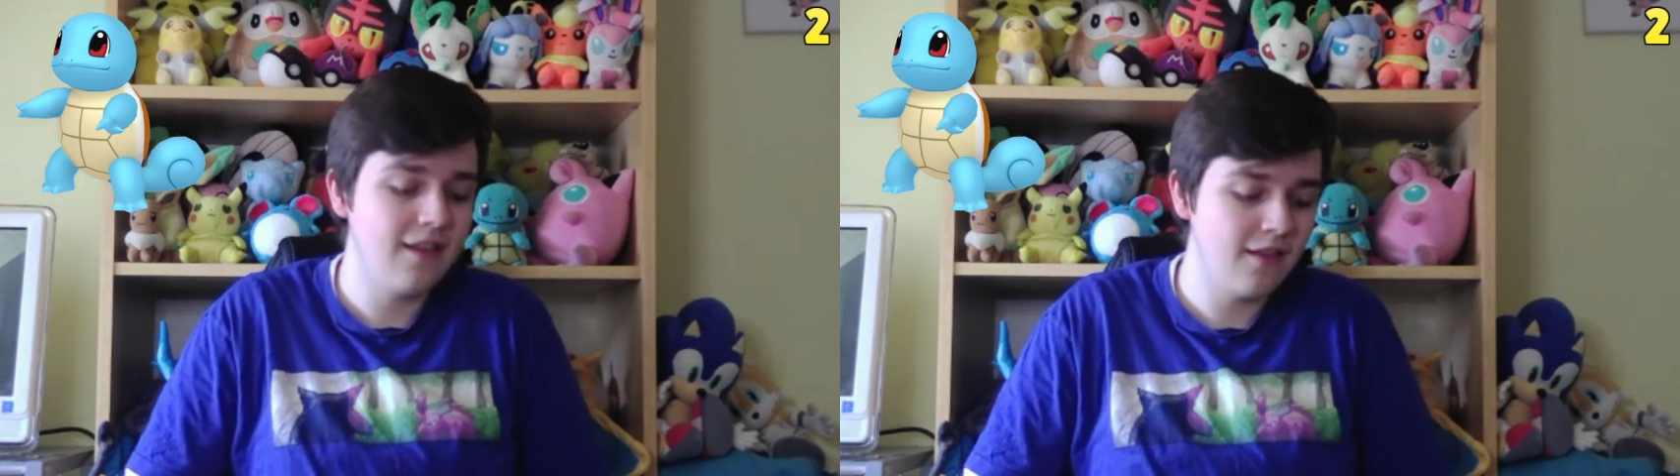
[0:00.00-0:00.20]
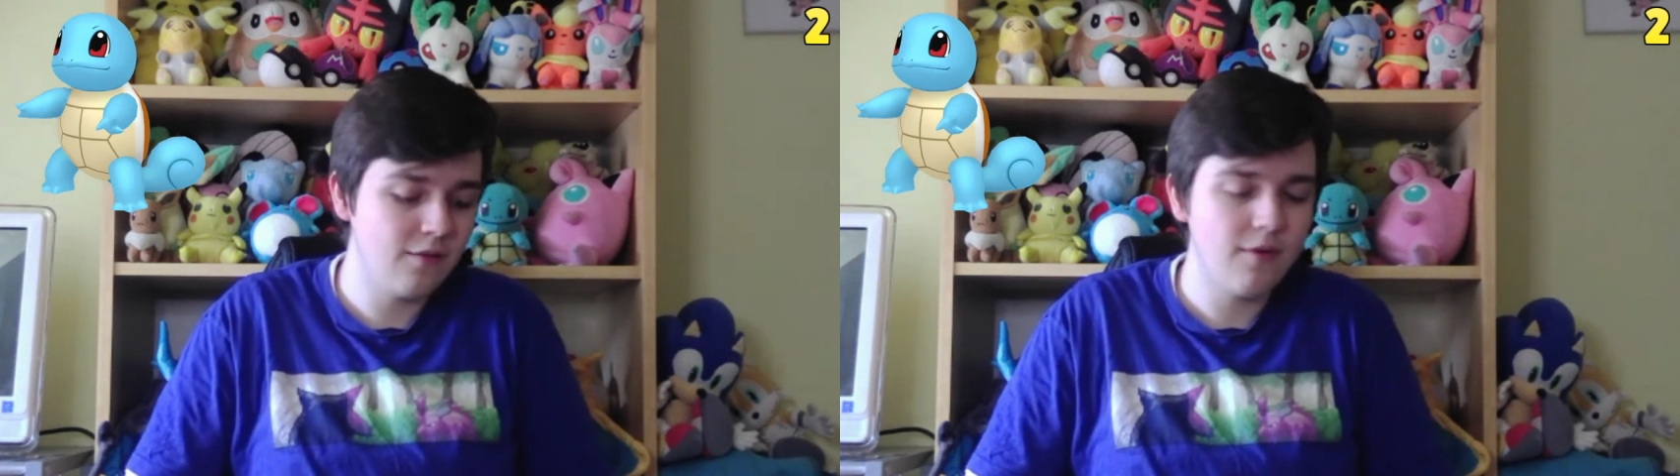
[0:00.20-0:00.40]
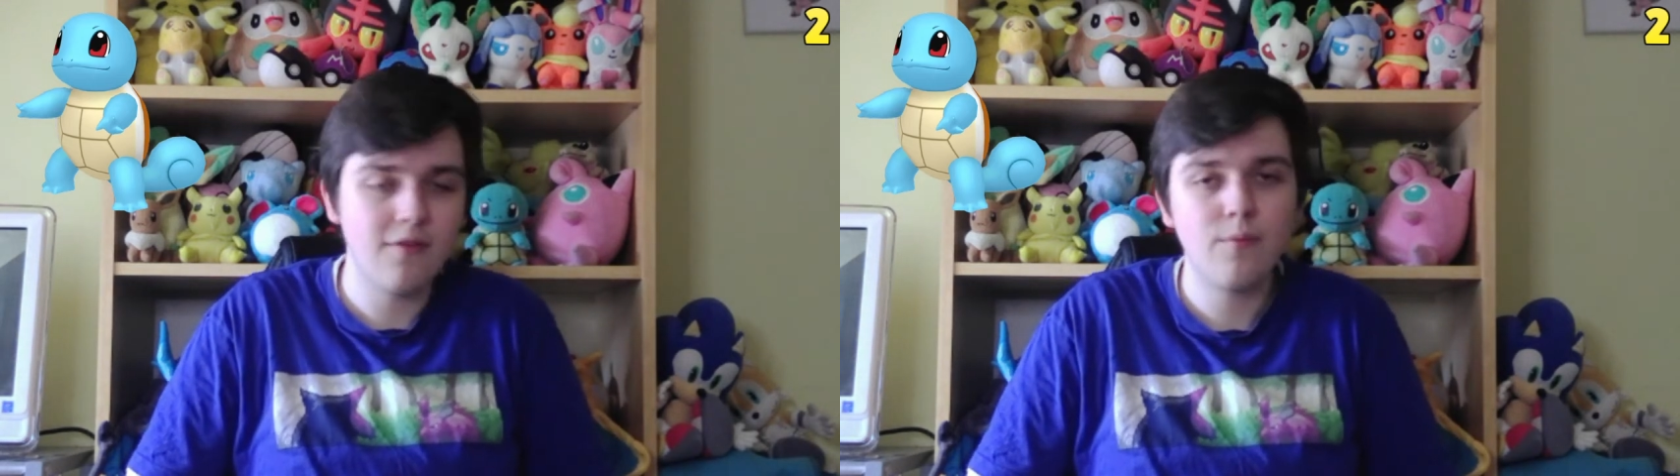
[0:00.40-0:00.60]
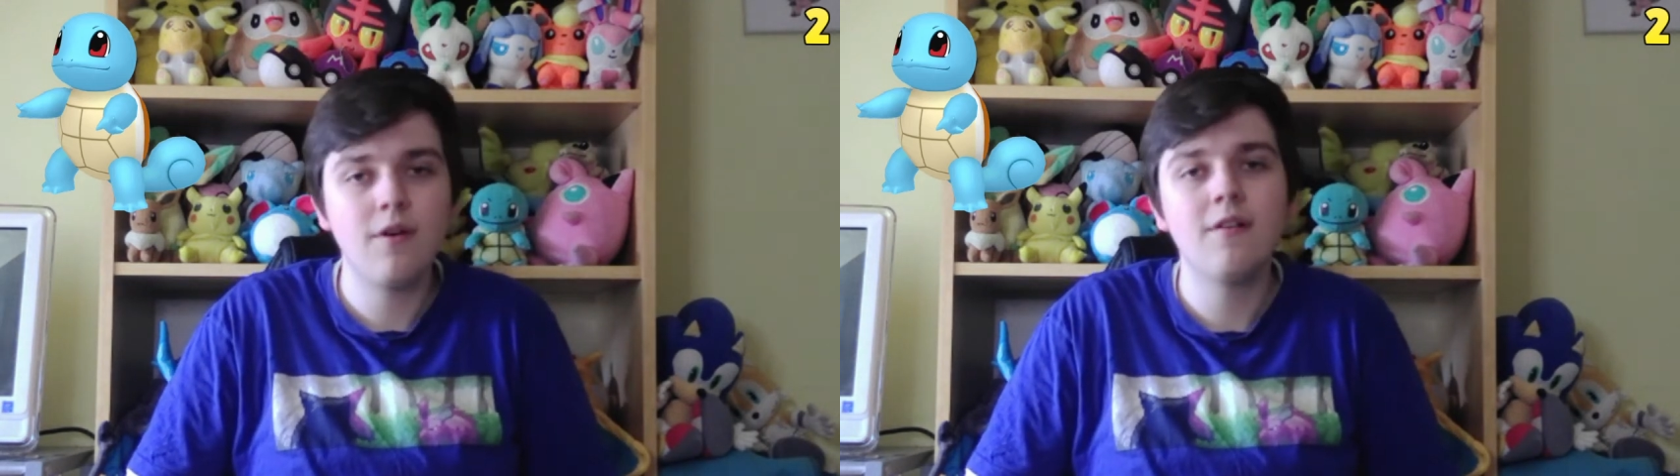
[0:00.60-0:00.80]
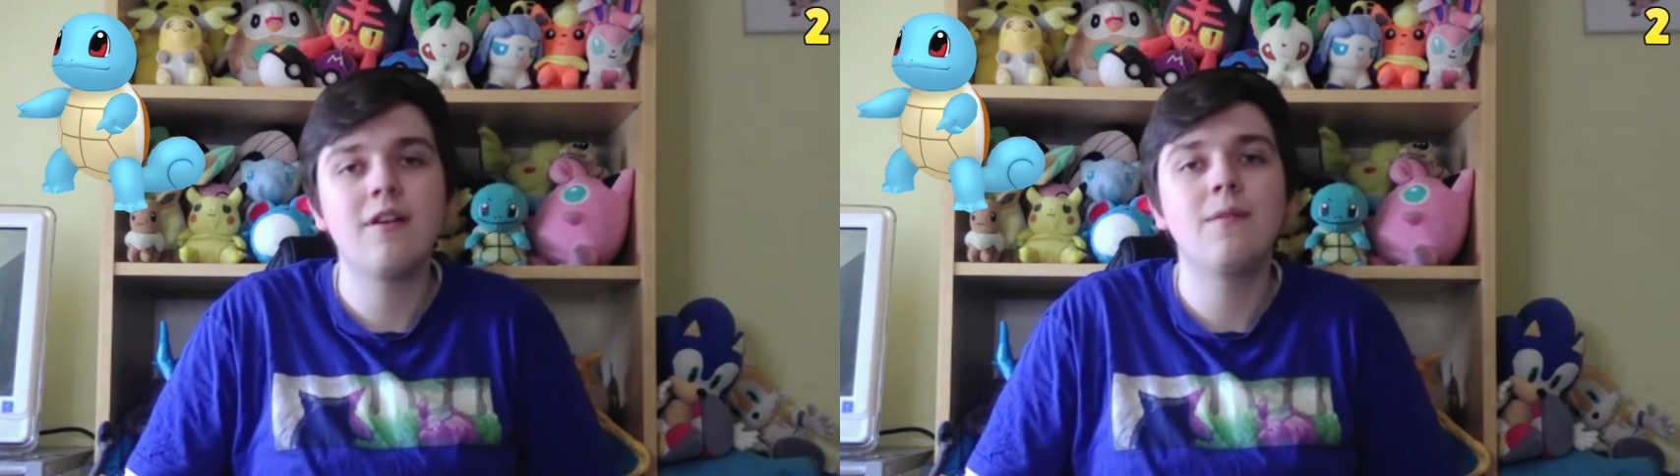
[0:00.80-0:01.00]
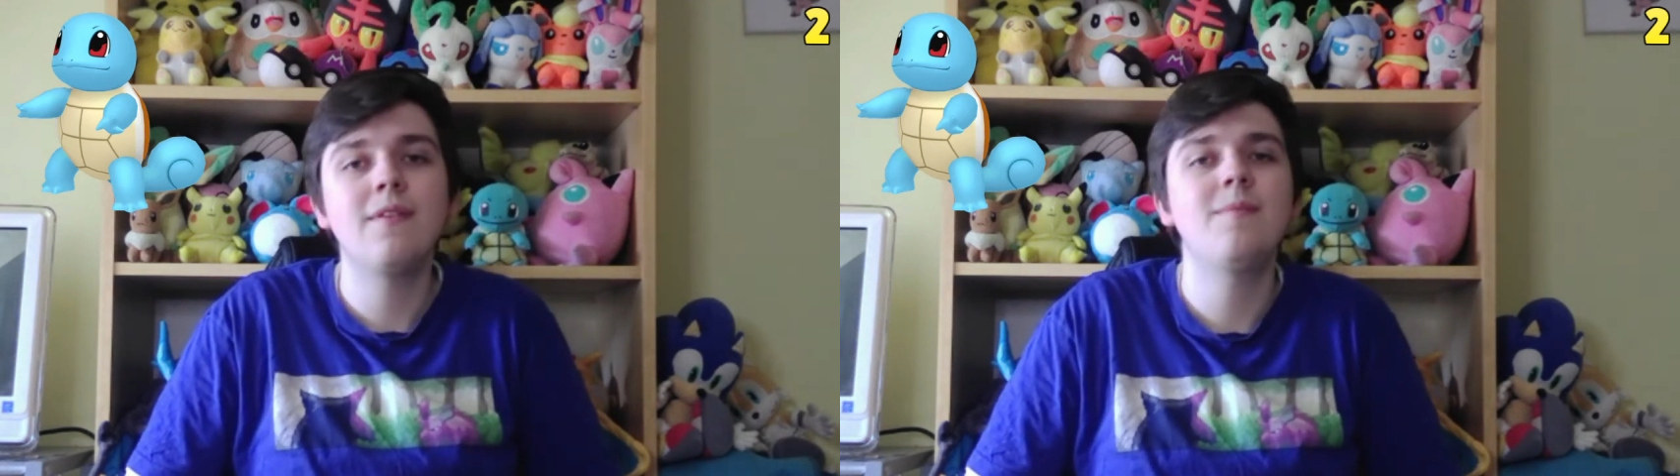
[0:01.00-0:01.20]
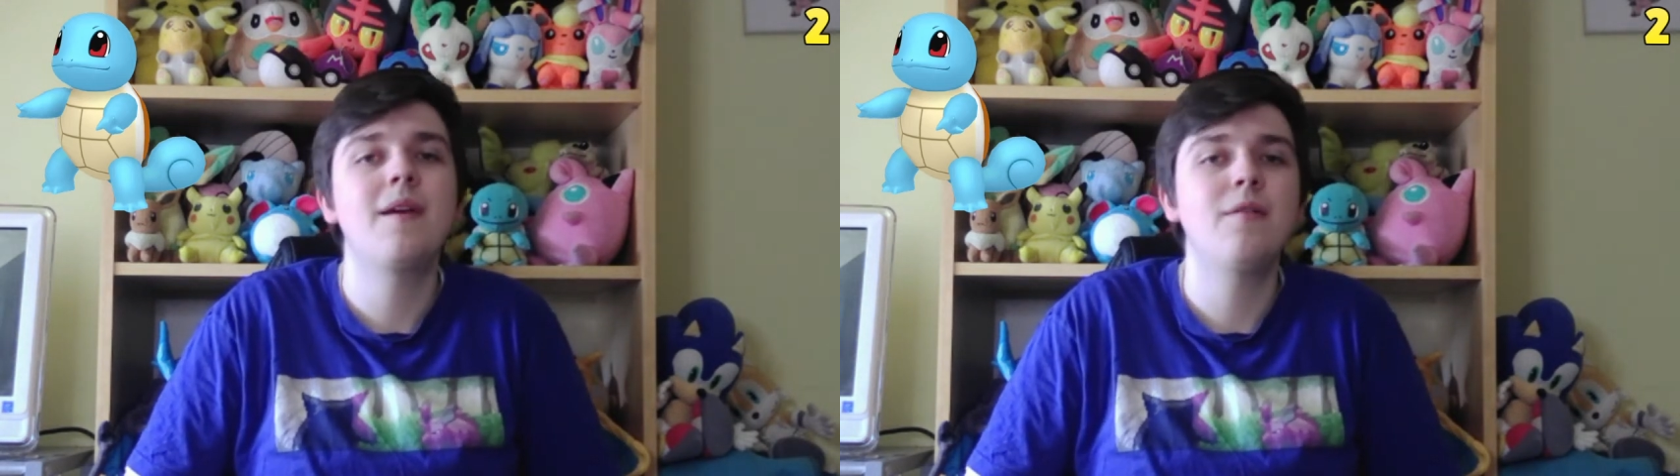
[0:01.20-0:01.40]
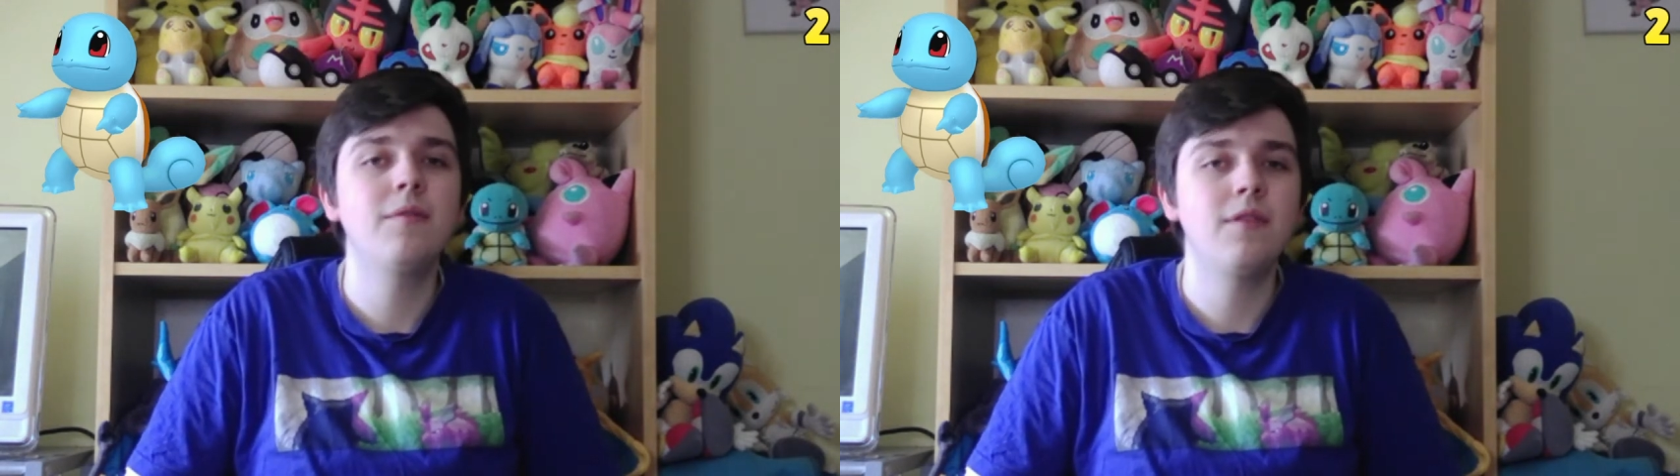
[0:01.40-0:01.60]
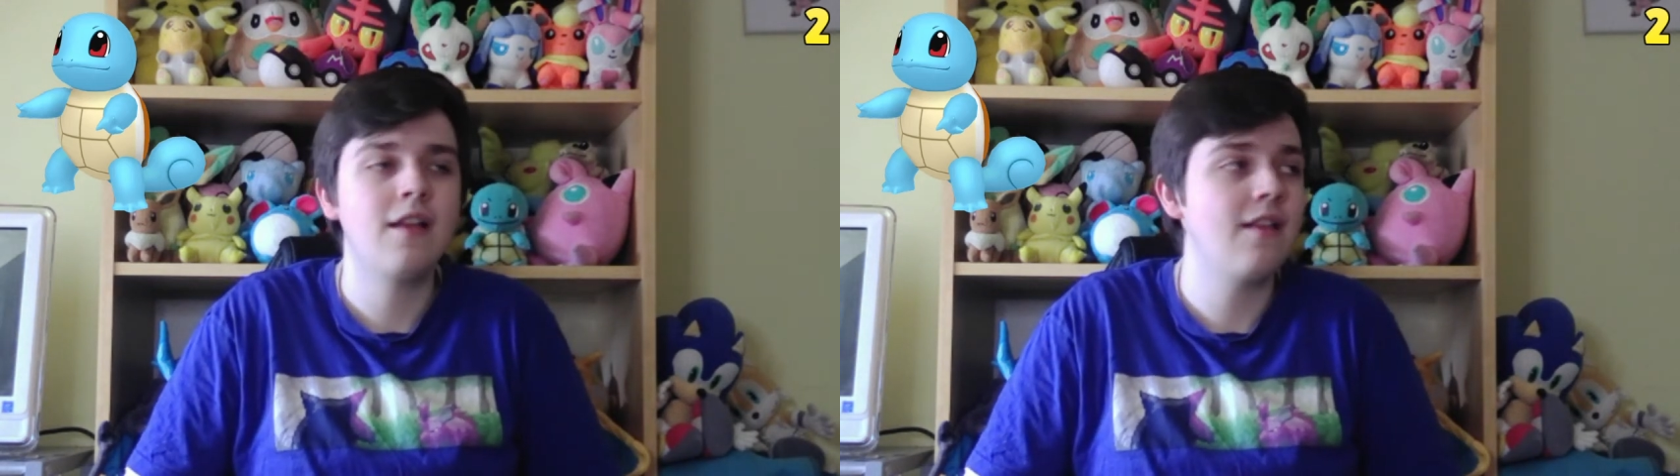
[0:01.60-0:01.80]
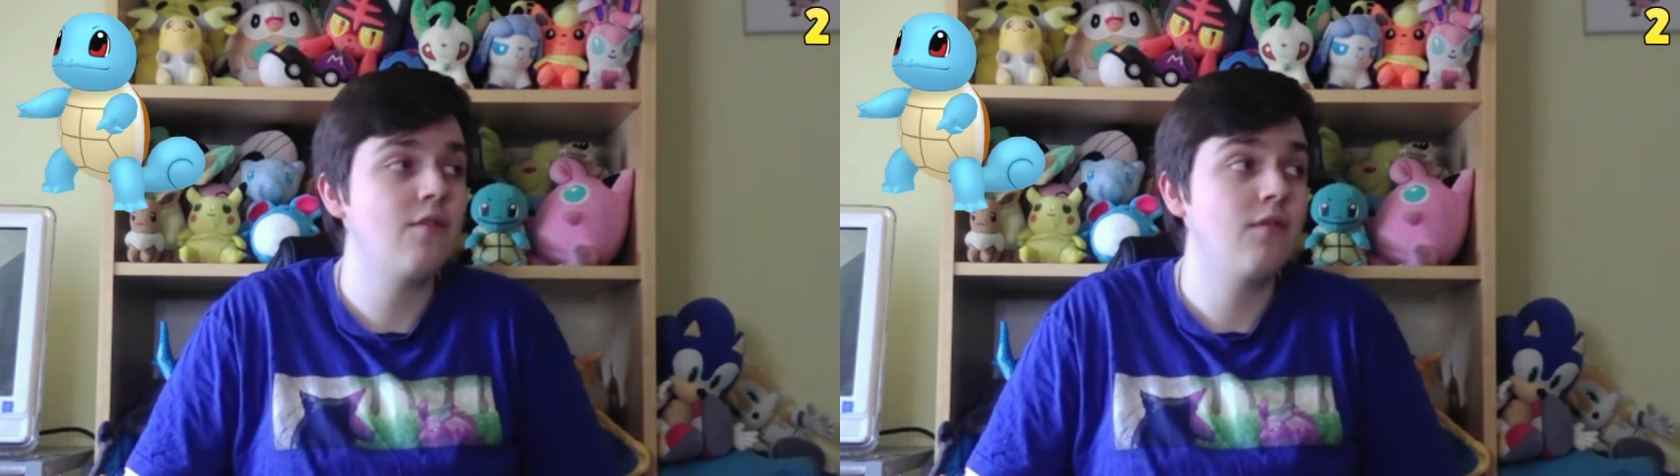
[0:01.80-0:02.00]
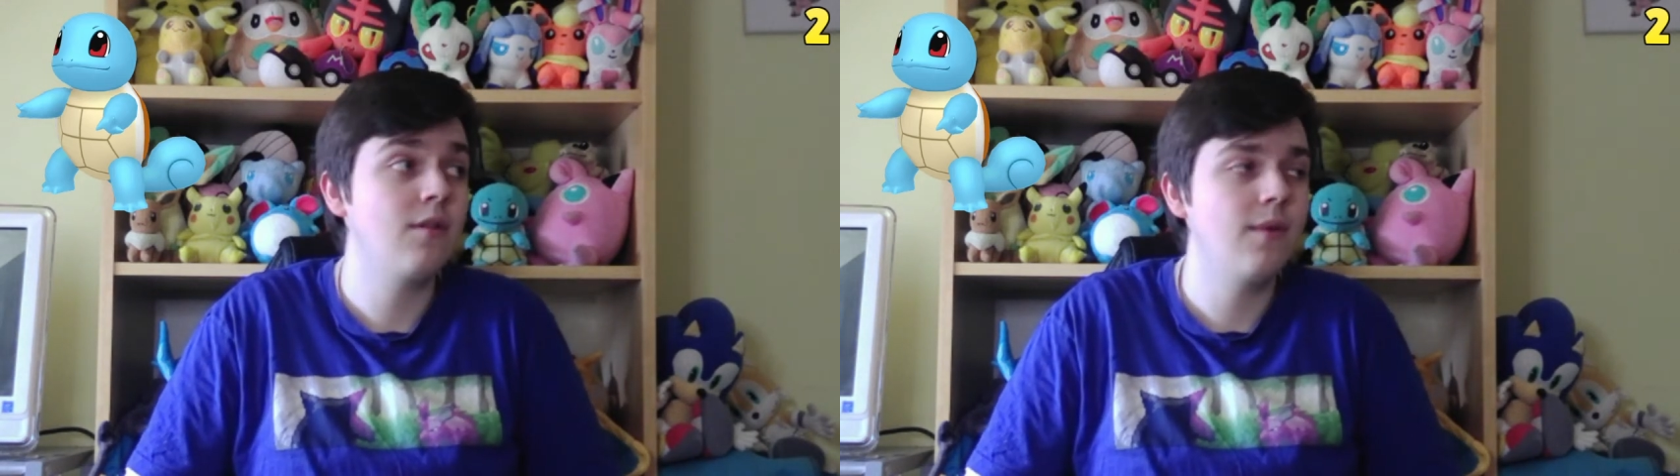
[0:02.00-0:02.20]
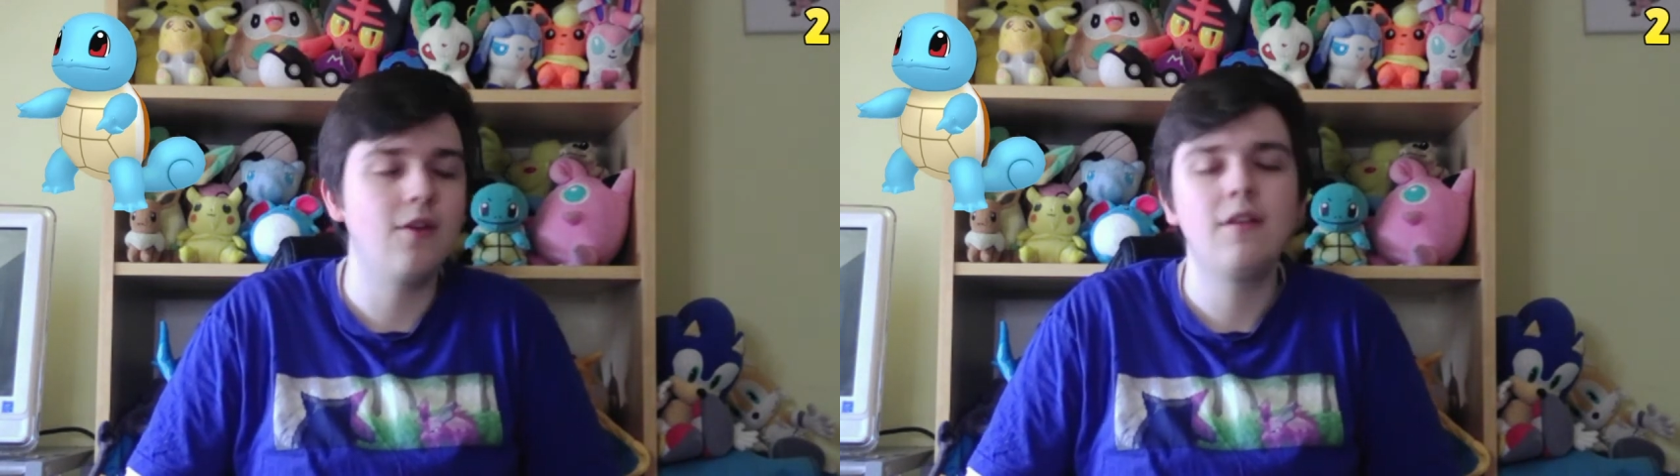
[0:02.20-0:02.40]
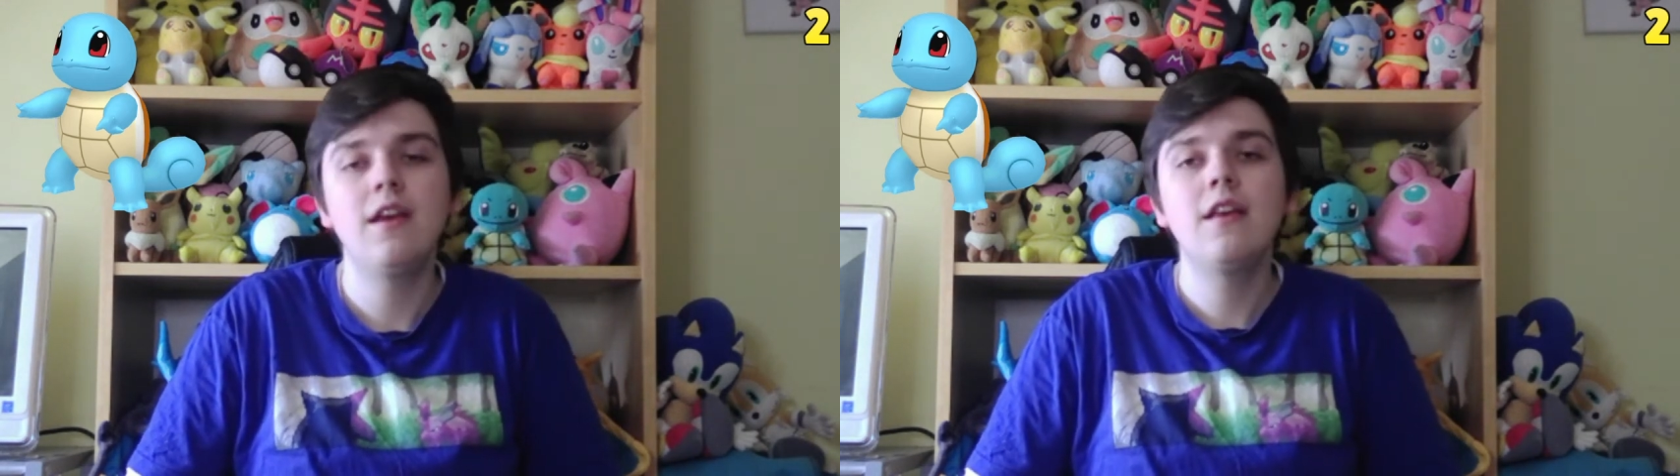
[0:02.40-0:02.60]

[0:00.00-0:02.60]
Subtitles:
It squirts water out of its mouth. That sounds really weird.